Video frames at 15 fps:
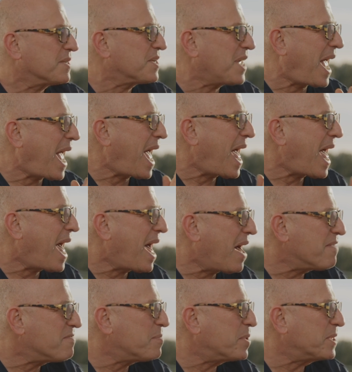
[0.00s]
to
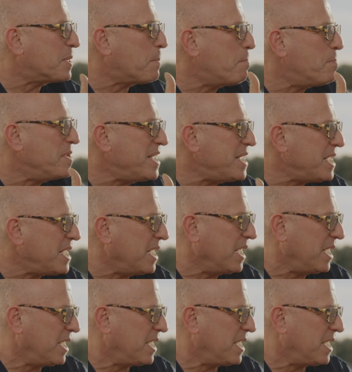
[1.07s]
have, but to be.